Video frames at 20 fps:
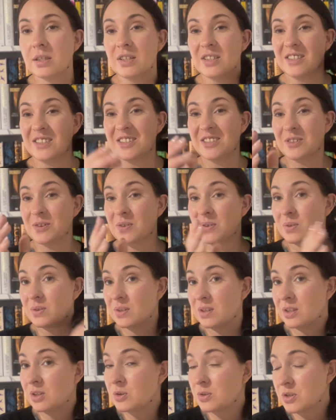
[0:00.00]
So
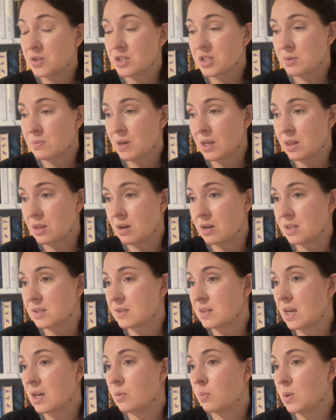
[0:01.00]
those are just my thoughts.
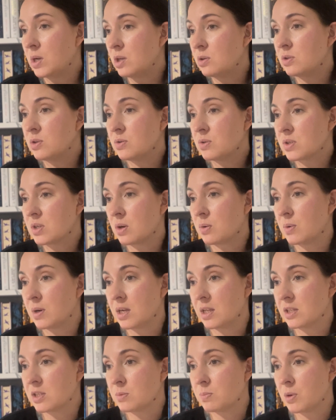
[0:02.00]
And when you do start
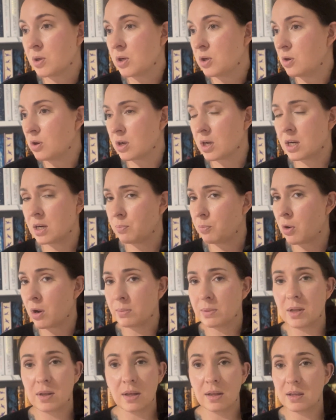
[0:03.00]
reading this book, you're going to
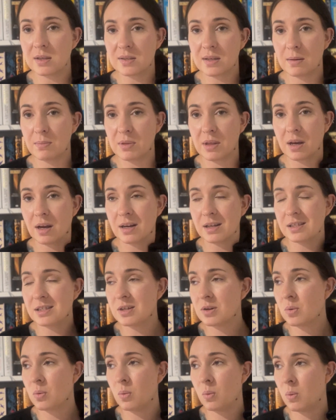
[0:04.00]
probably think the same thing I
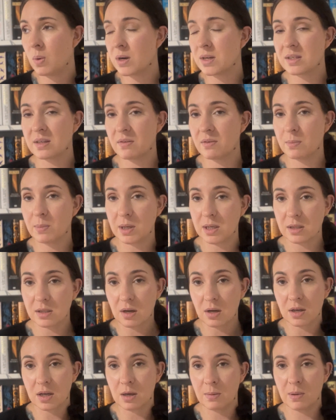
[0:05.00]
did. What is everybody
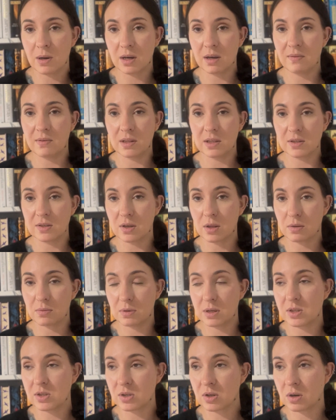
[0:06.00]
talking about giving this a
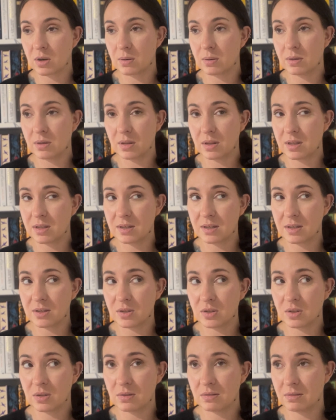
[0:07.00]
3-star? This
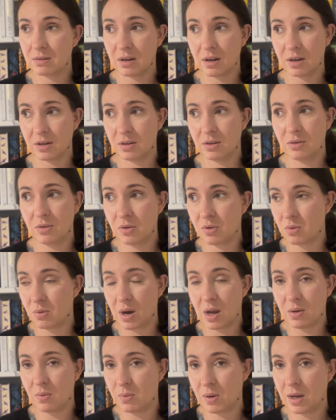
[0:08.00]
is a
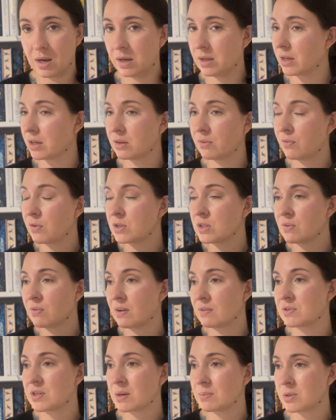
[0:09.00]
great read. Like, the first
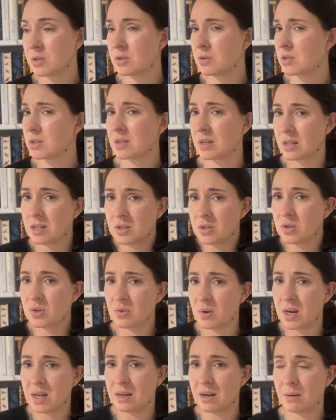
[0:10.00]
5 chapters, you're just like, this is
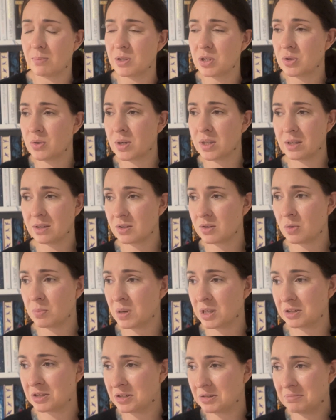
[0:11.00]
great. I'm enjoying this so
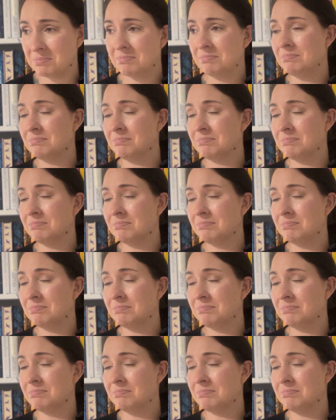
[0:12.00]
much.